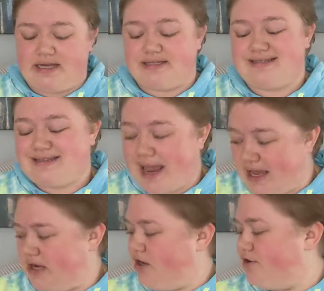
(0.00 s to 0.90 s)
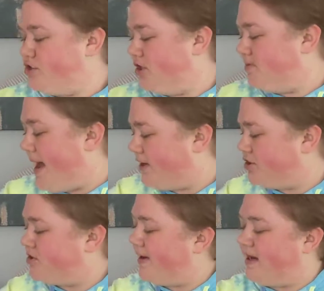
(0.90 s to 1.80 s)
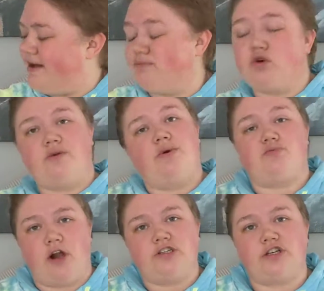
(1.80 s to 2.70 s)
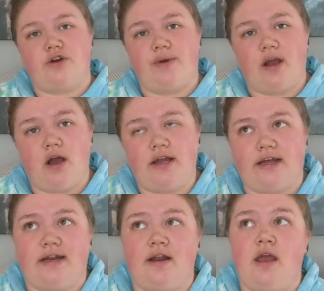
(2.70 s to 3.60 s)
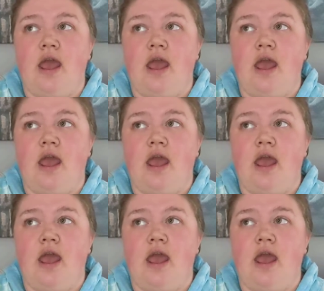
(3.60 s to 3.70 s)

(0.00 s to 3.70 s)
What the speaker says: a second notions bag just so I can have more than one project going on, and